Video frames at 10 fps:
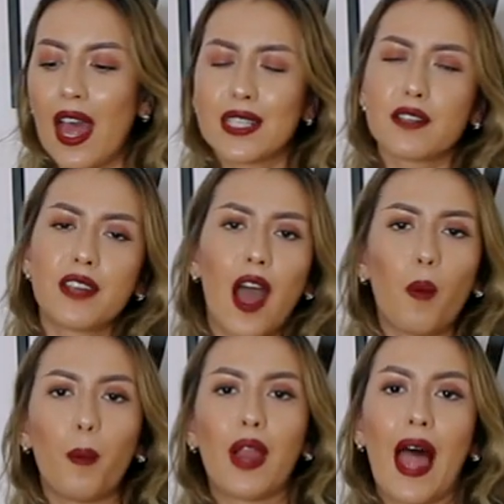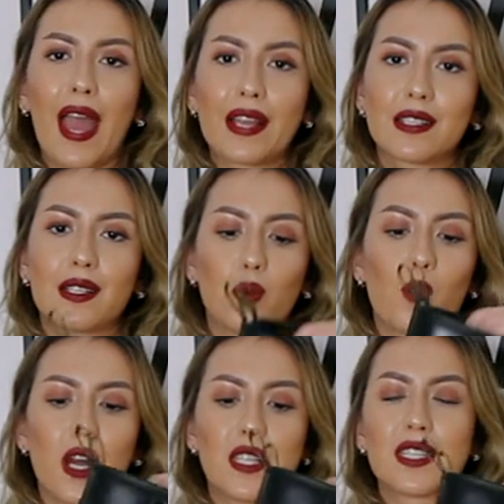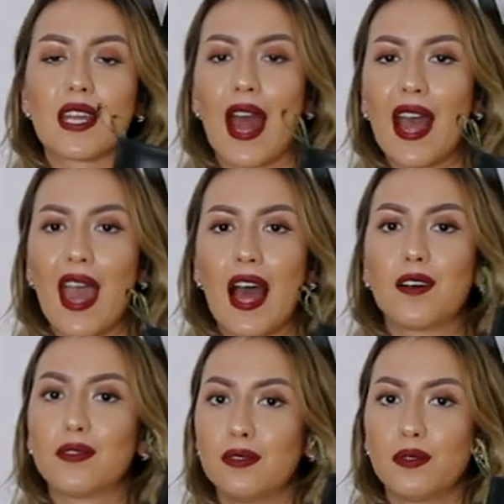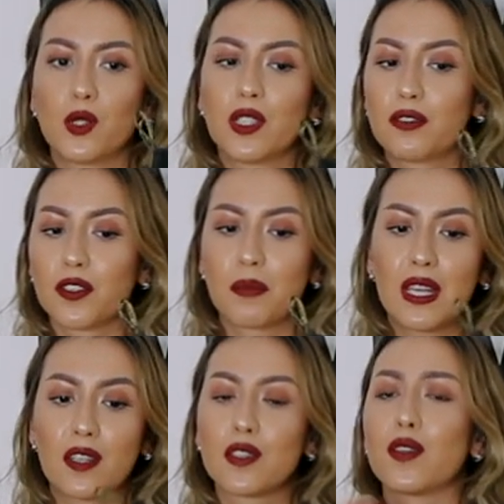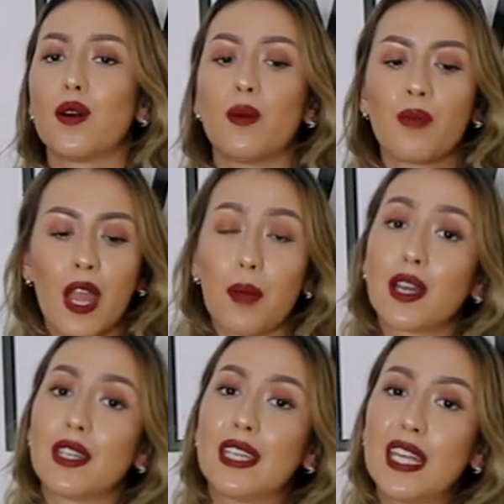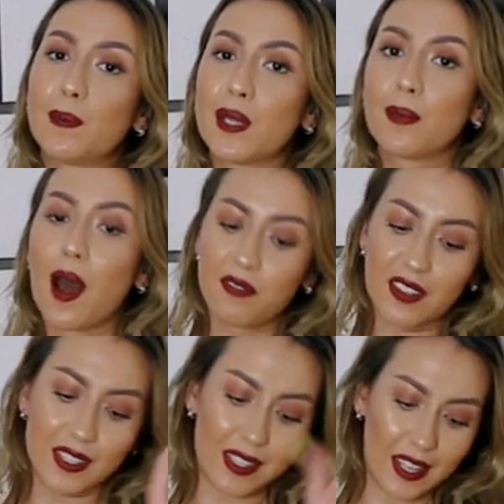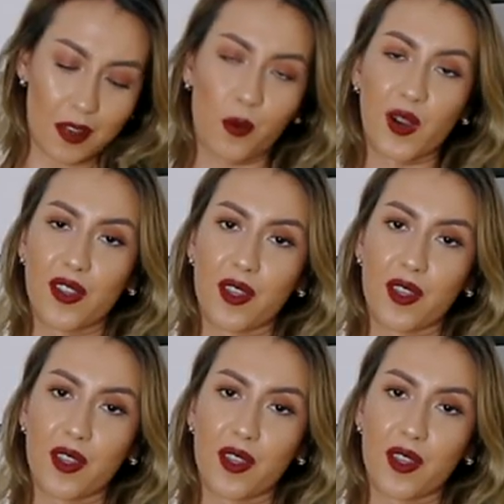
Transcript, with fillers: as of now black ones that I have do it for me so I'm gonna keep them obviously and wear